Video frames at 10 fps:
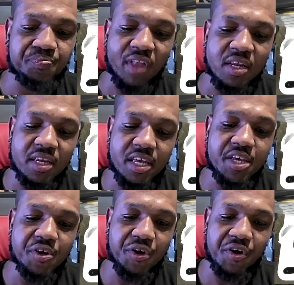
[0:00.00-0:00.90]

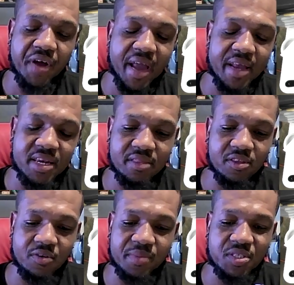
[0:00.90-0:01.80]
heater, and the
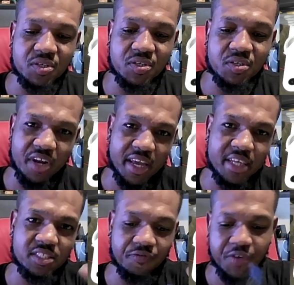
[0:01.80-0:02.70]
thermistor is going to
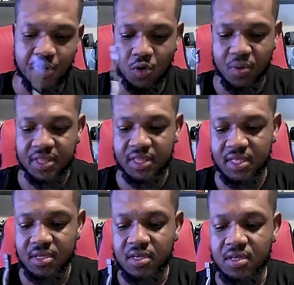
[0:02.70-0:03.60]
interfere with
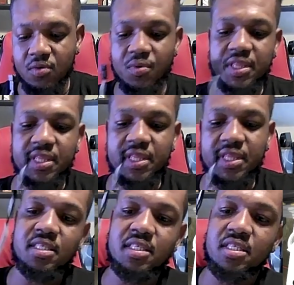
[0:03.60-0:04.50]

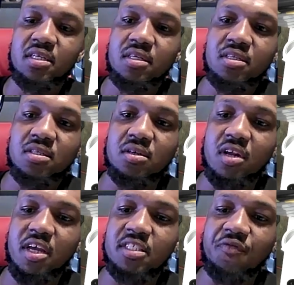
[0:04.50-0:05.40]
this. It's going to
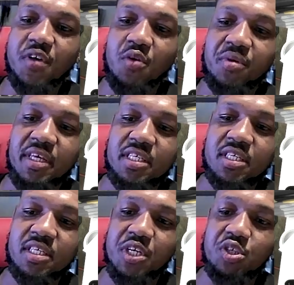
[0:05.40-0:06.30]
interfere with this because
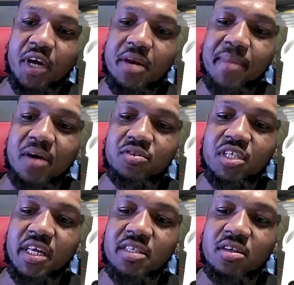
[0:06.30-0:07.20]
when you try to mount it,
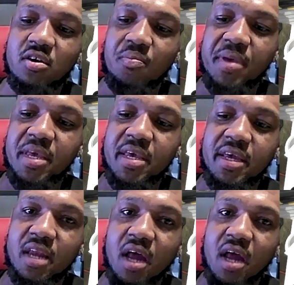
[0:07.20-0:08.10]
it's going to be in
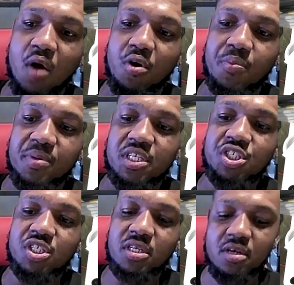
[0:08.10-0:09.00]
an awkward
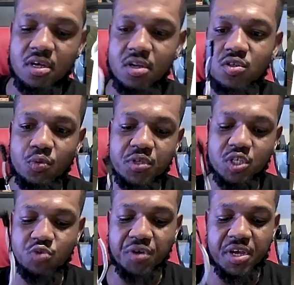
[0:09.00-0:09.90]
position. So we're just
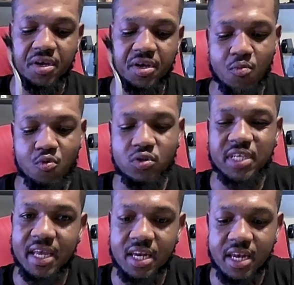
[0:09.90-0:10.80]

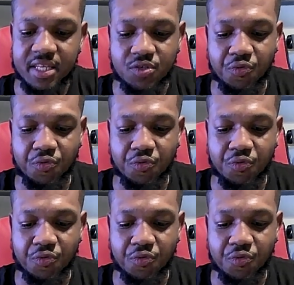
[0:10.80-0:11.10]
rotating it to